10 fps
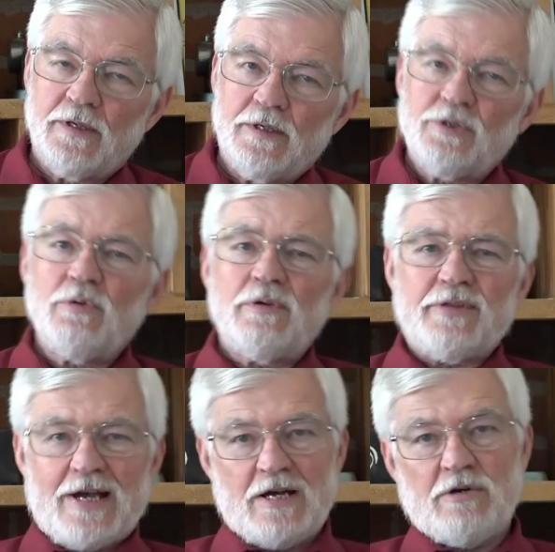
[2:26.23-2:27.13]
Two of
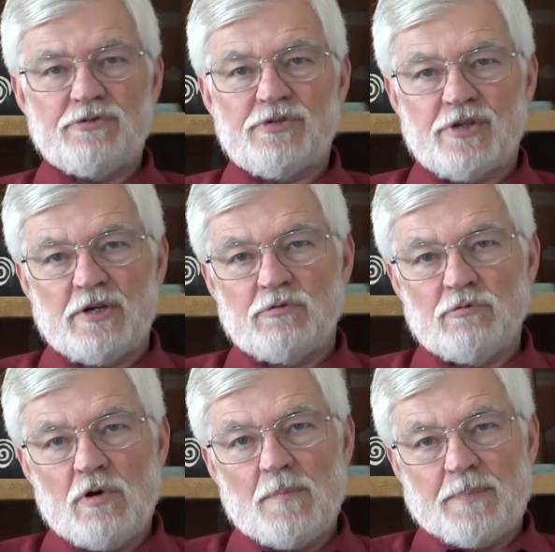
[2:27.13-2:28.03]
the houses I
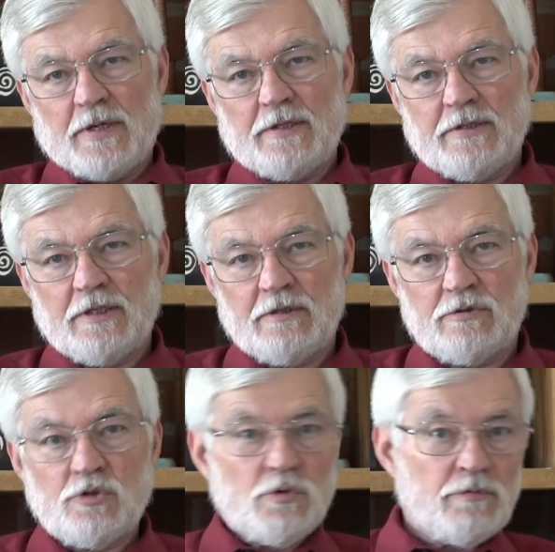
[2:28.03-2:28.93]
grew up in and
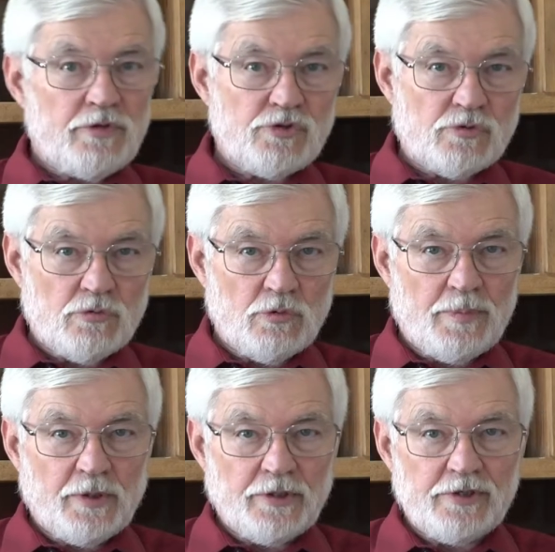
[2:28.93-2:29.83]
two of the school
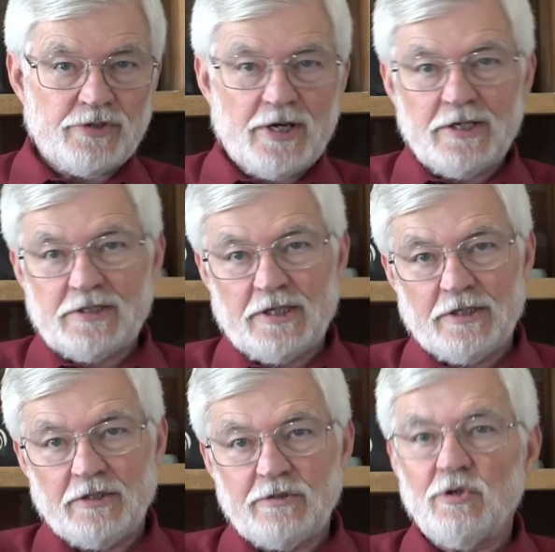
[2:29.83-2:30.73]
buildings I
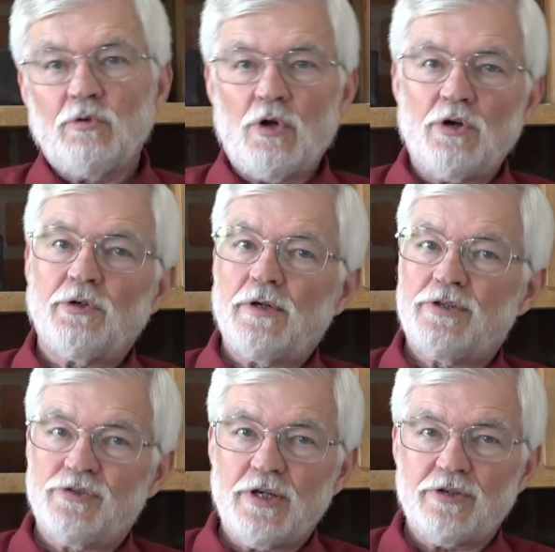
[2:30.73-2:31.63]
attended no longer
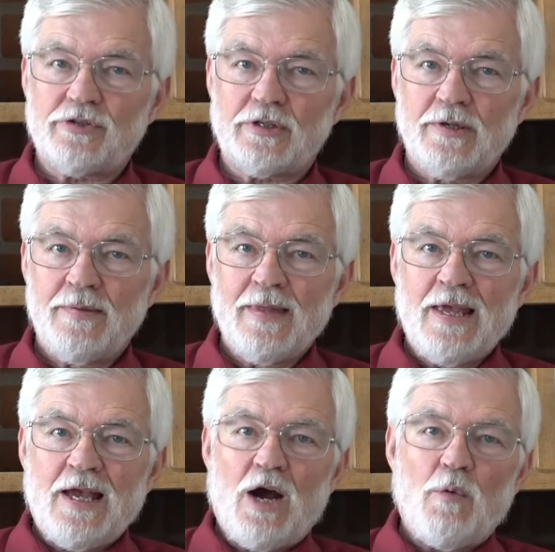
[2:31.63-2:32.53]
exist.
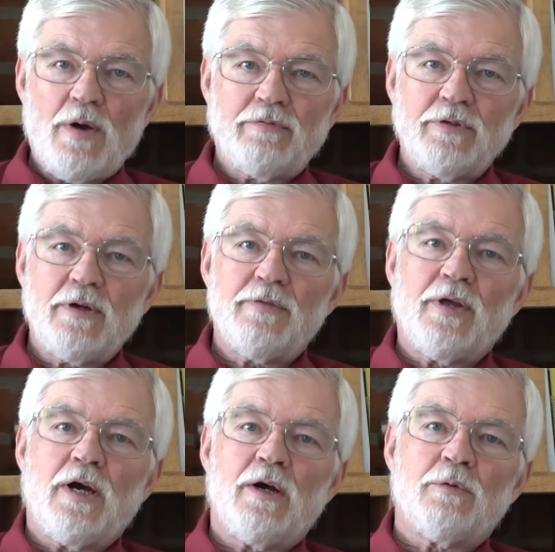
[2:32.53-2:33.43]
However,
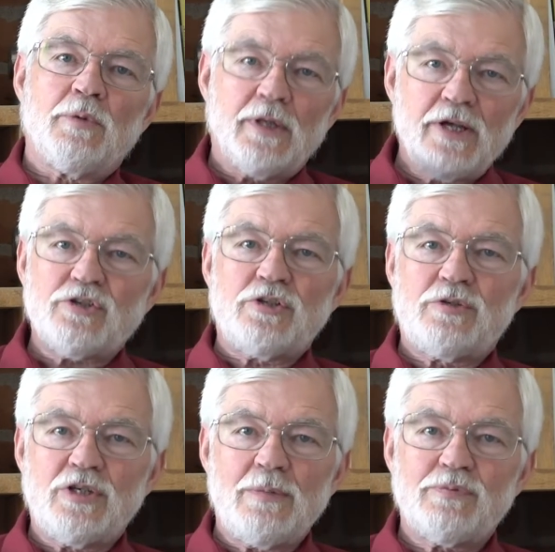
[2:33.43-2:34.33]
the
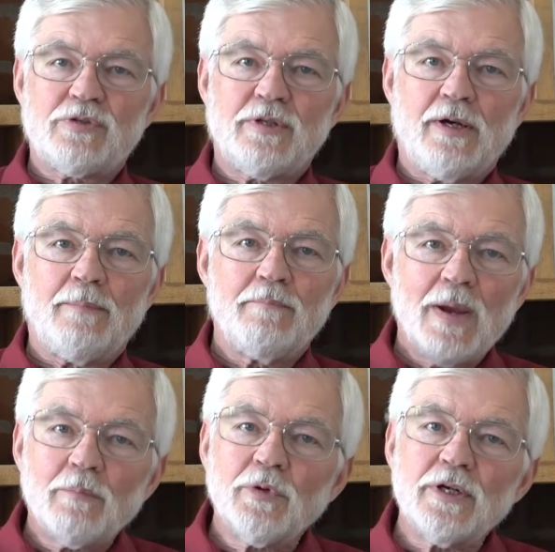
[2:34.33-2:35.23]
relationships, the
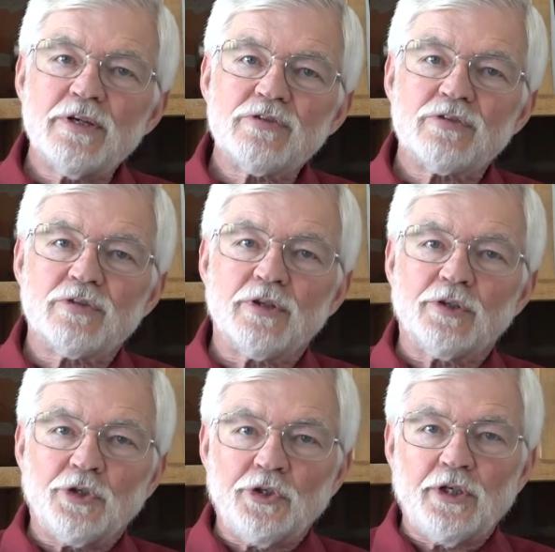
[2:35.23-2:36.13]
memories, the
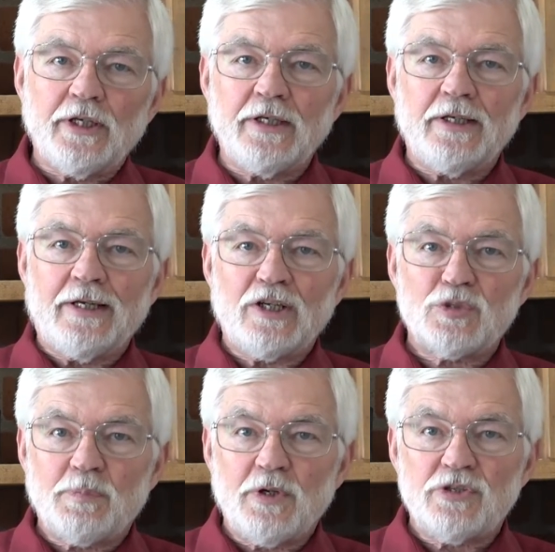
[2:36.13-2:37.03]
learning, and
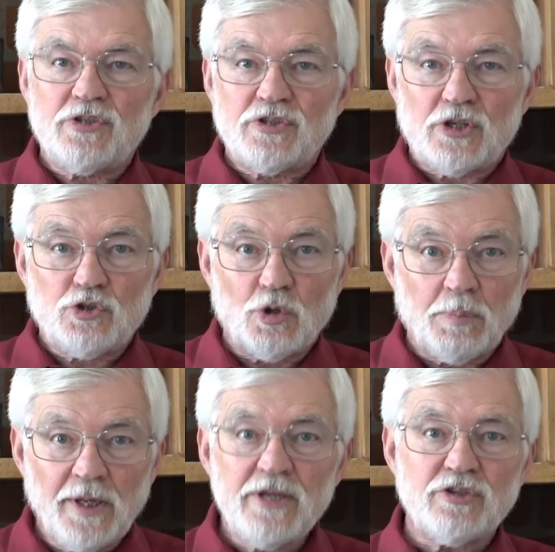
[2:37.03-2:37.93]
experiences that took
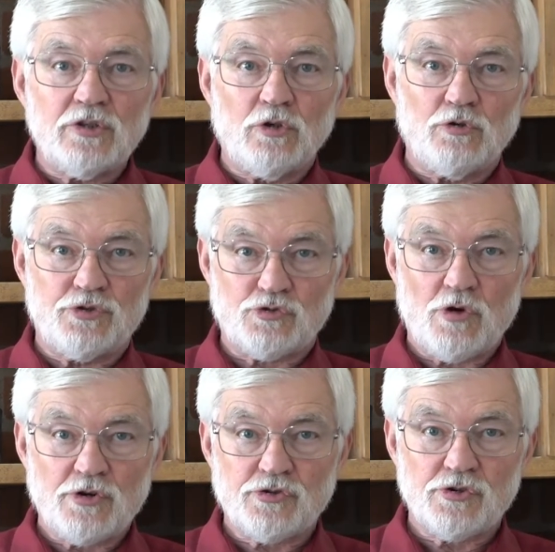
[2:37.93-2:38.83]
place in those
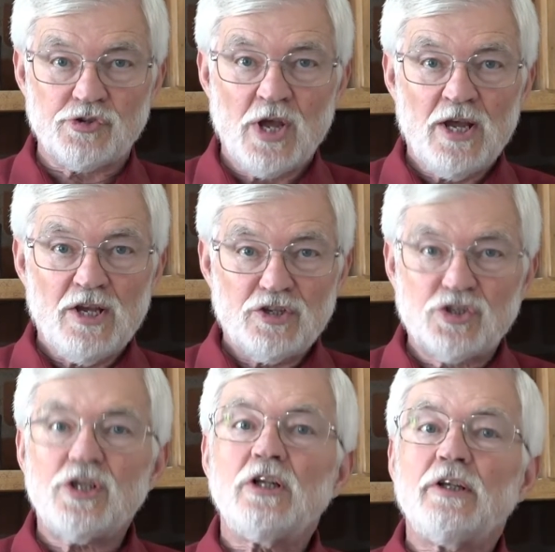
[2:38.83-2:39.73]
structures
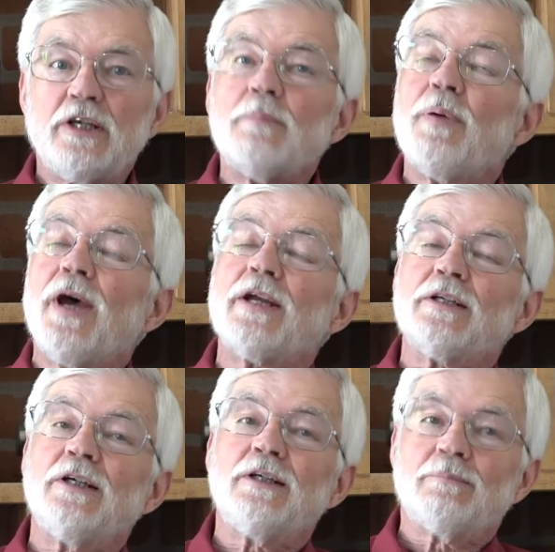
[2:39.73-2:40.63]
still impact
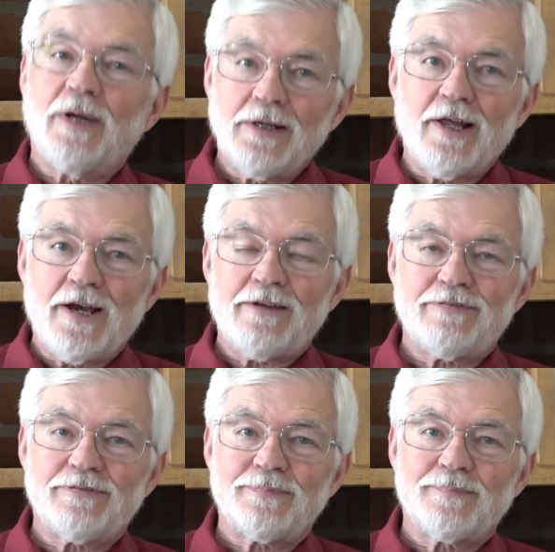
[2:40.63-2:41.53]
my life.